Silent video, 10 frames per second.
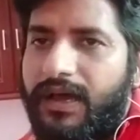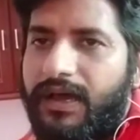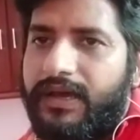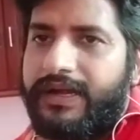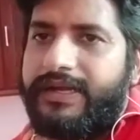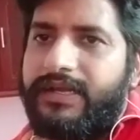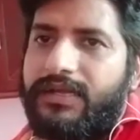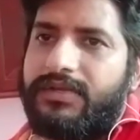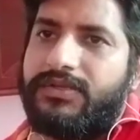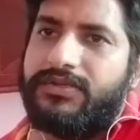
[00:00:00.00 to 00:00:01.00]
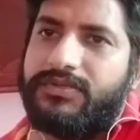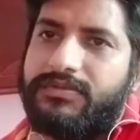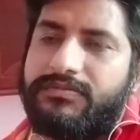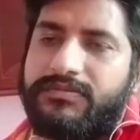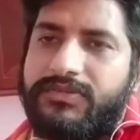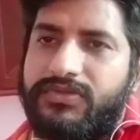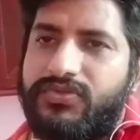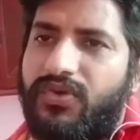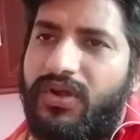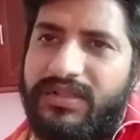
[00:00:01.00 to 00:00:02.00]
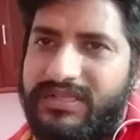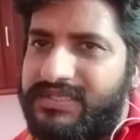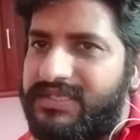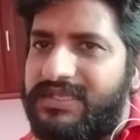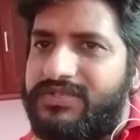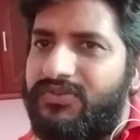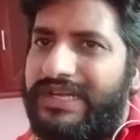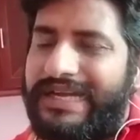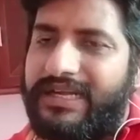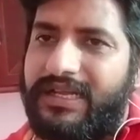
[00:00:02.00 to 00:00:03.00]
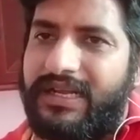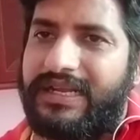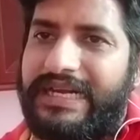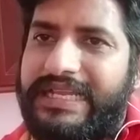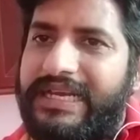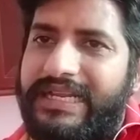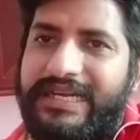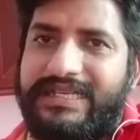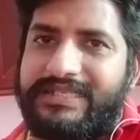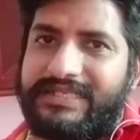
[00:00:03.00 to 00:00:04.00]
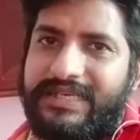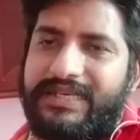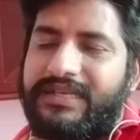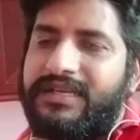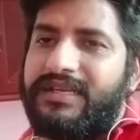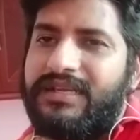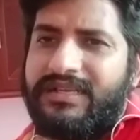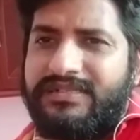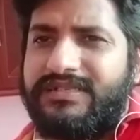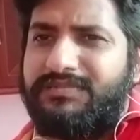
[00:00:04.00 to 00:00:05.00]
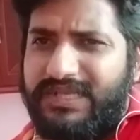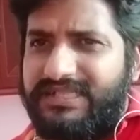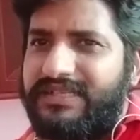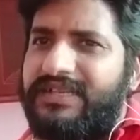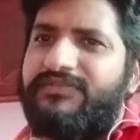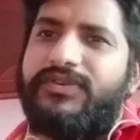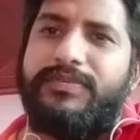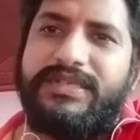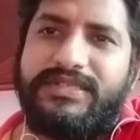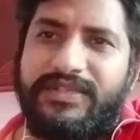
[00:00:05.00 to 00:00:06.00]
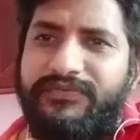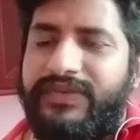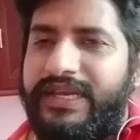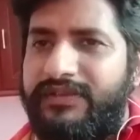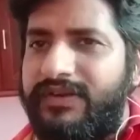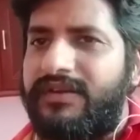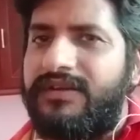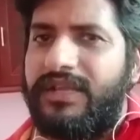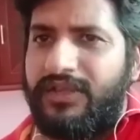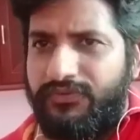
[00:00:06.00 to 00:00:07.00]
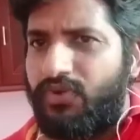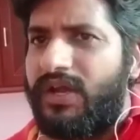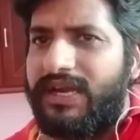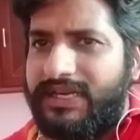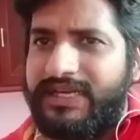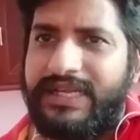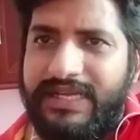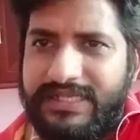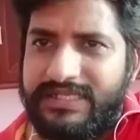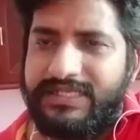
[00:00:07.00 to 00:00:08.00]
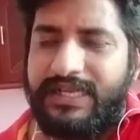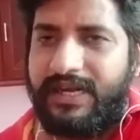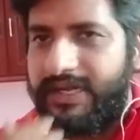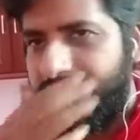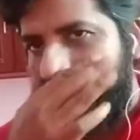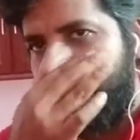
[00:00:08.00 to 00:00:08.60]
Alright, so all these things you will get clearly understand. Just basic information. If you are electrical engineer, right?